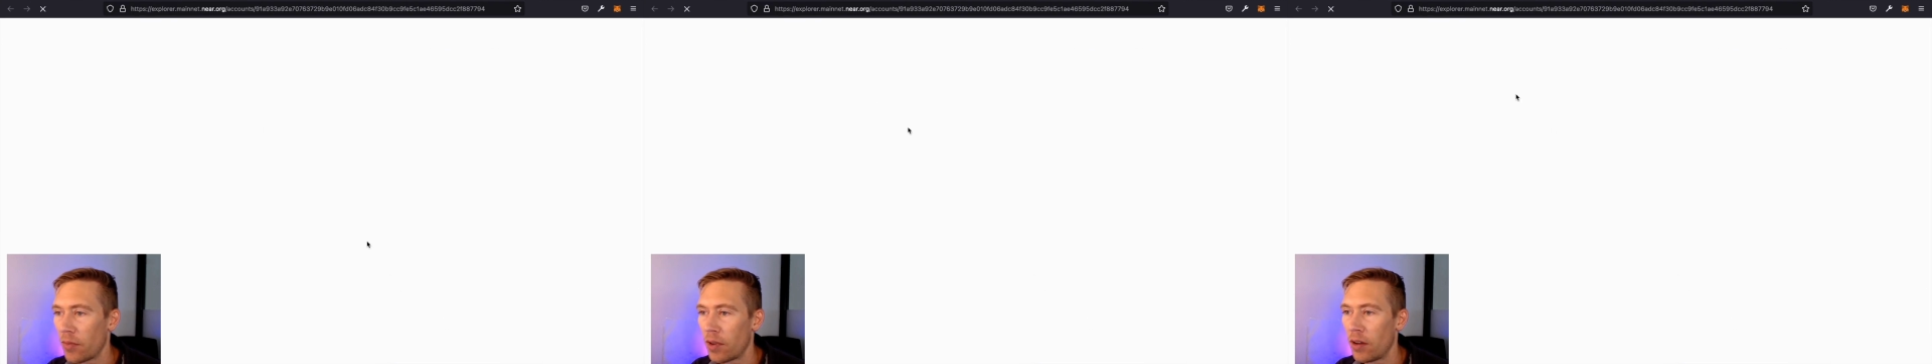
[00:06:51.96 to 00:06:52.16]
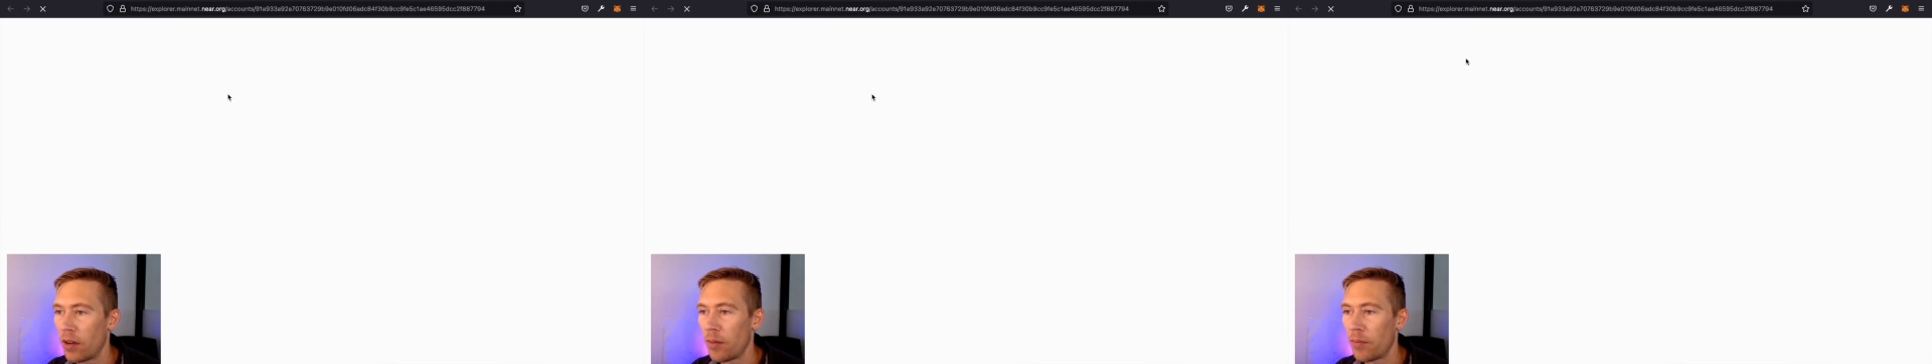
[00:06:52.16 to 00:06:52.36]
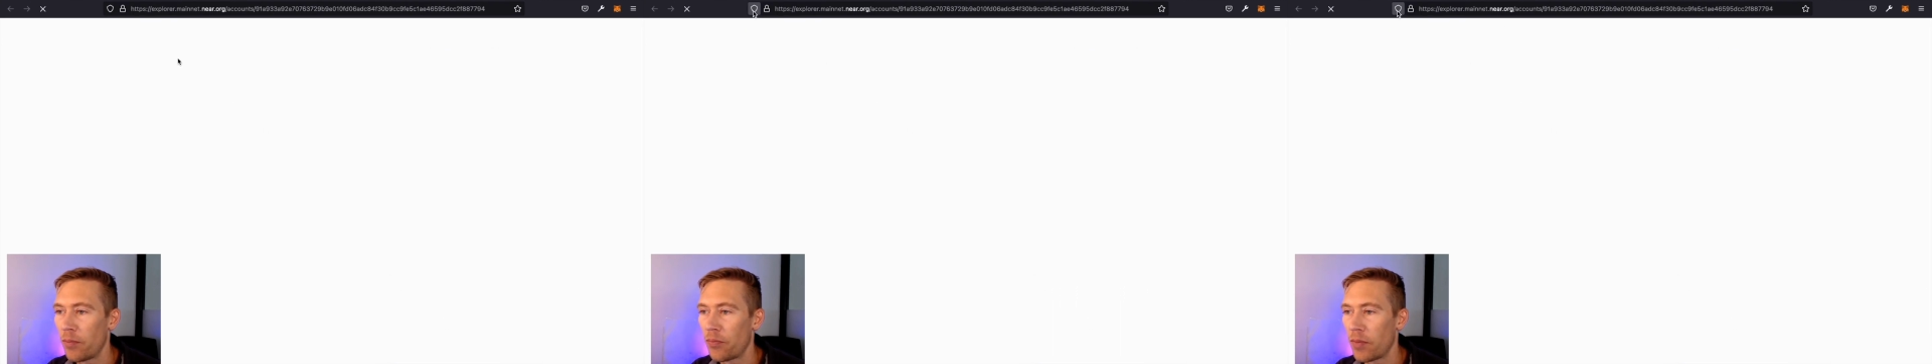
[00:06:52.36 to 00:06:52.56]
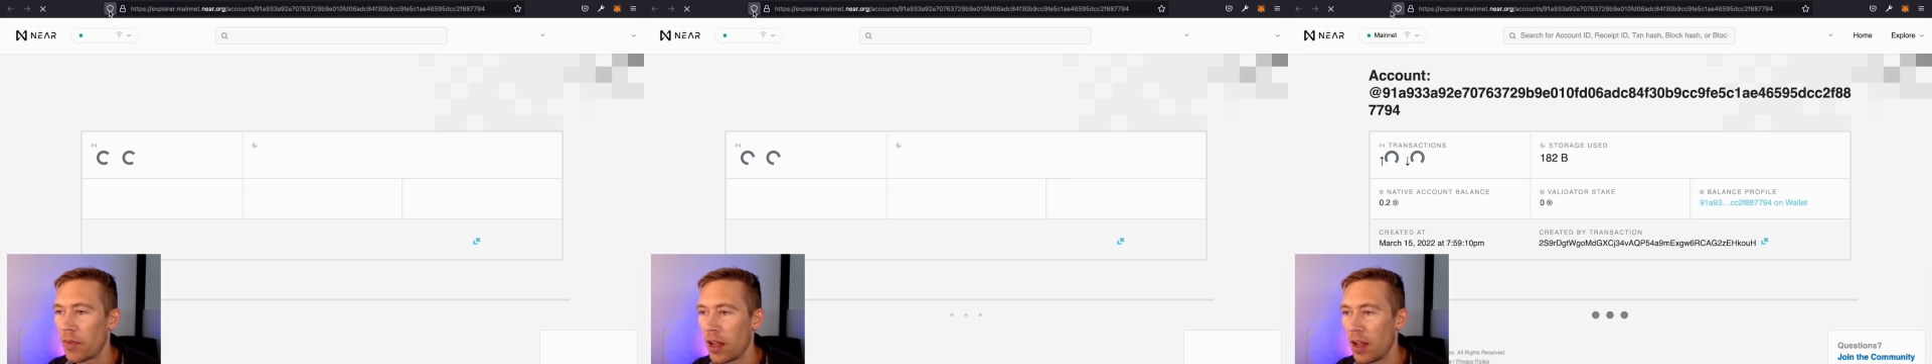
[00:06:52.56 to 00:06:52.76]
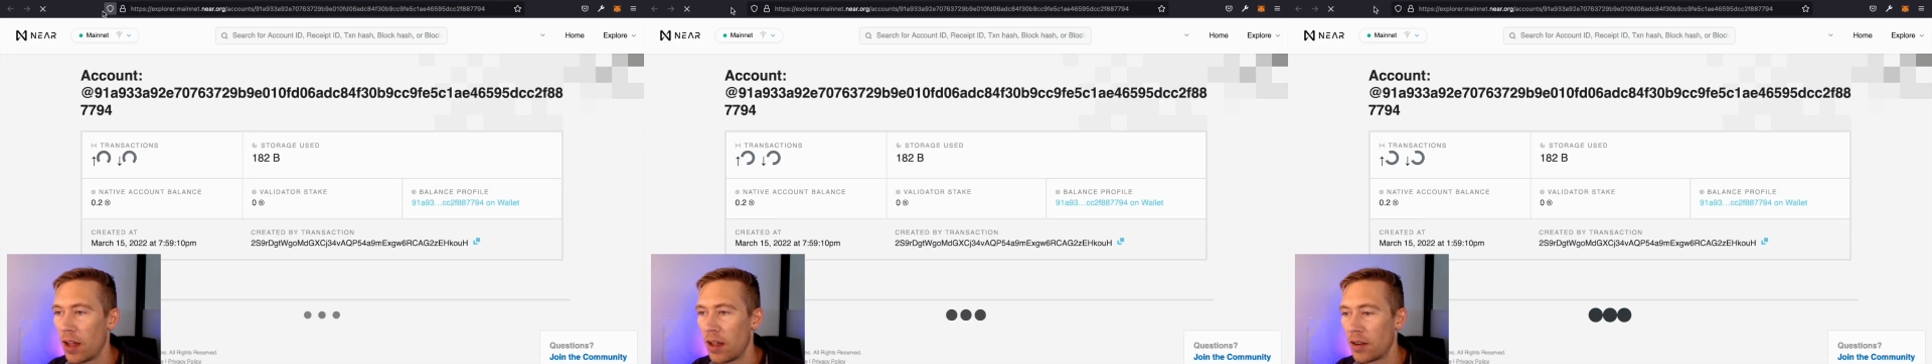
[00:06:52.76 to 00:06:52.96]
Oh,
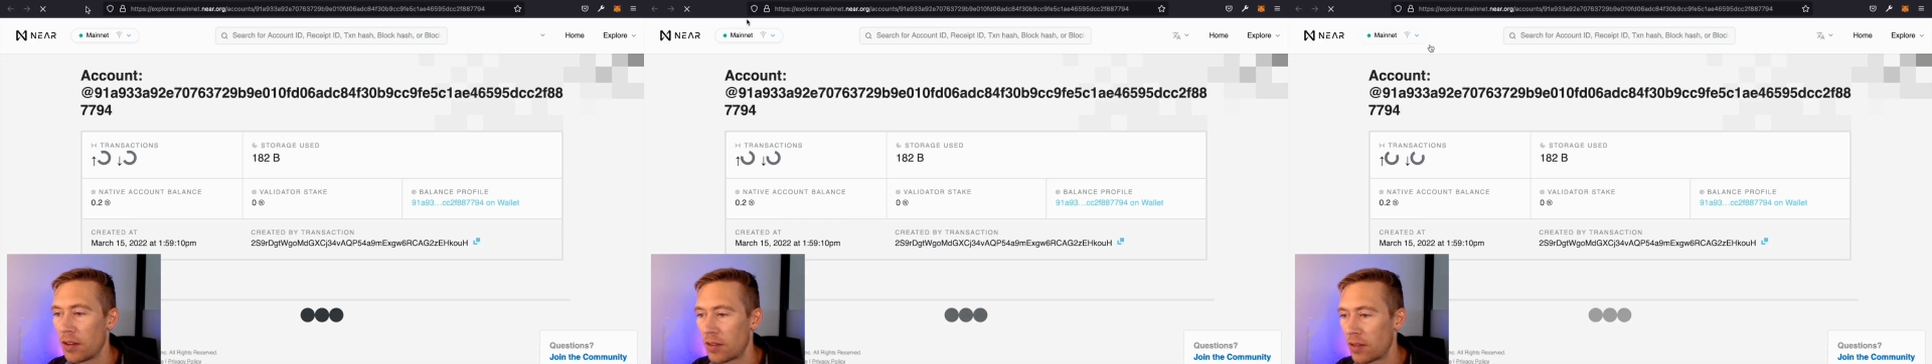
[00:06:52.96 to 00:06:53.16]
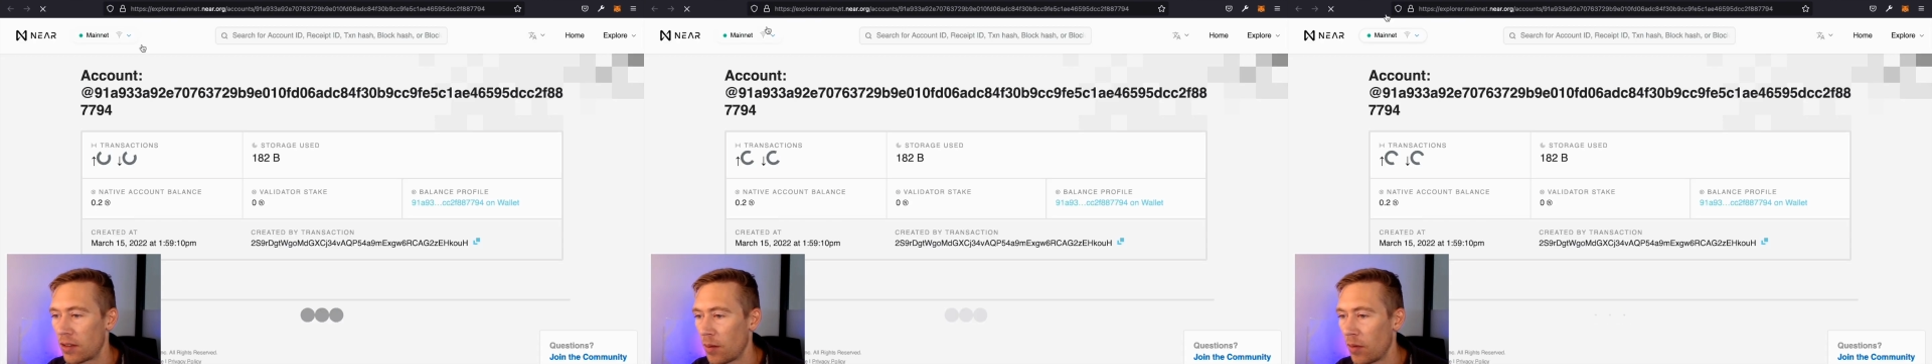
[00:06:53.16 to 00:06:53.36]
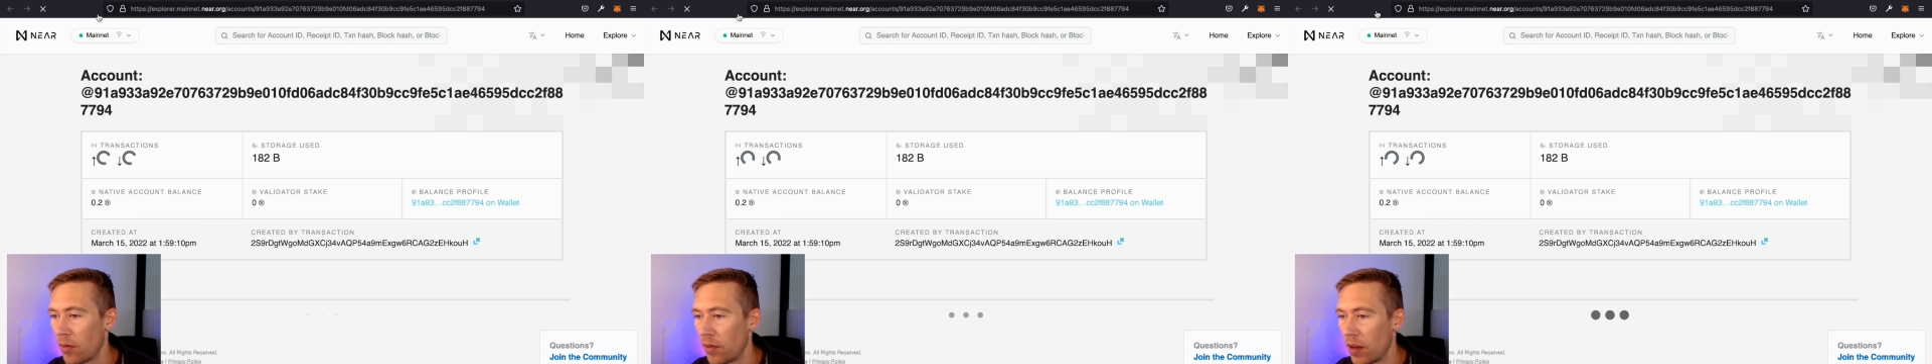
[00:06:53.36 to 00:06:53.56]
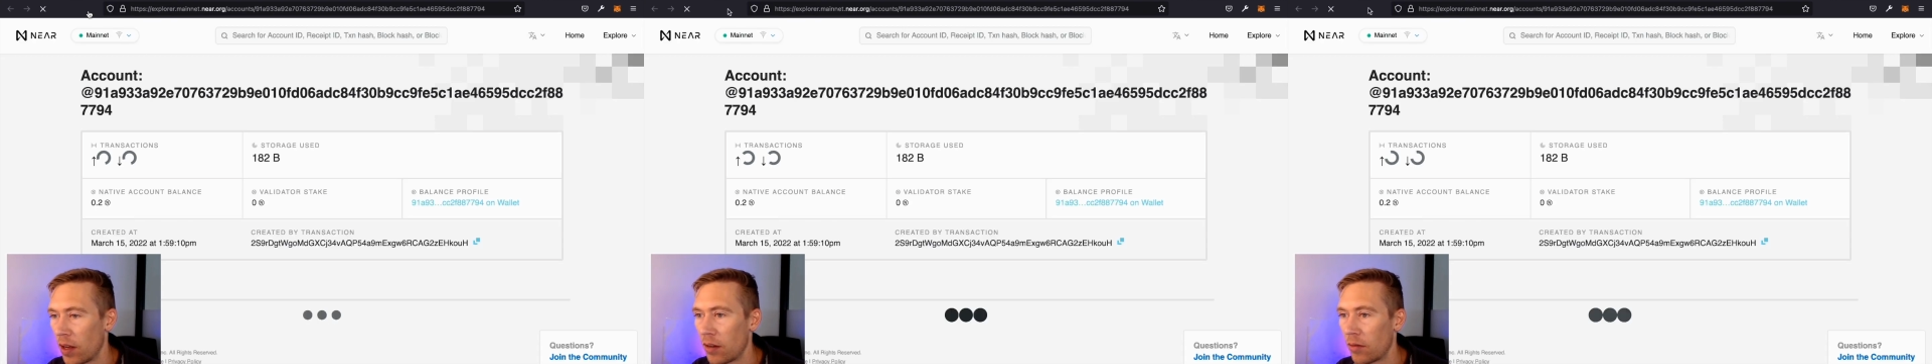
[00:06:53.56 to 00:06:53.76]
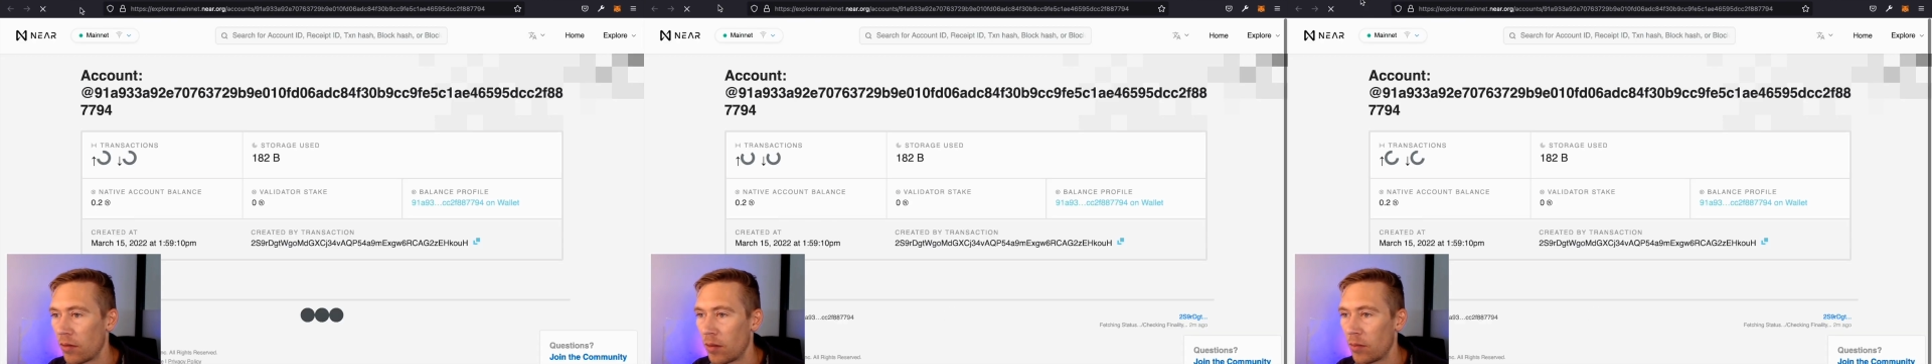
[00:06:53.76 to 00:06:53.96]
and some of it, well,